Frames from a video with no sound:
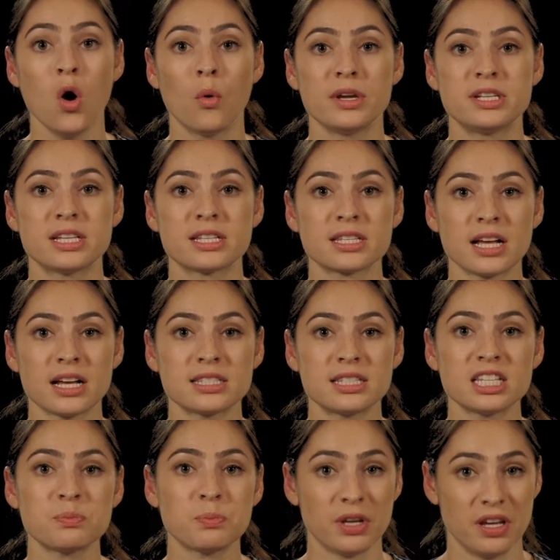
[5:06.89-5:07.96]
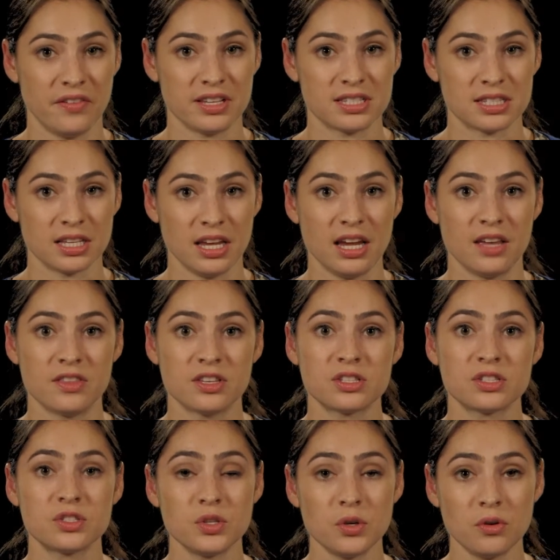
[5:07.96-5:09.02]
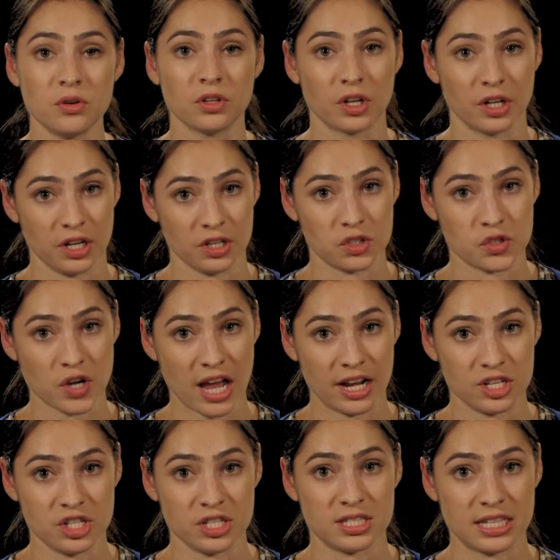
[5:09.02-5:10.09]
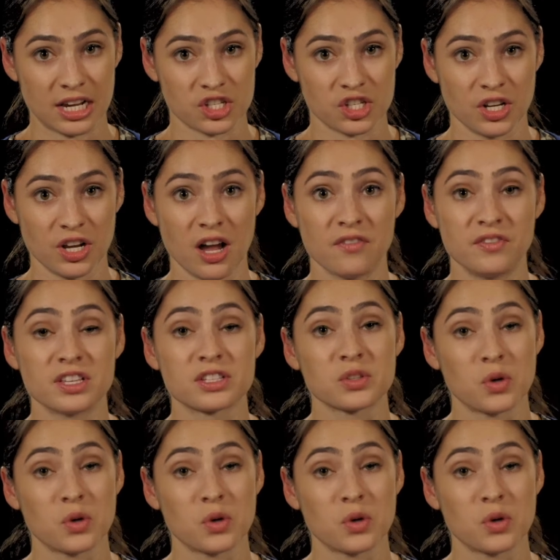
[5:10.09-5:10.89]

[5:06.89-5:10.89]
We discussed this previously in the Student Learning Strategies section of this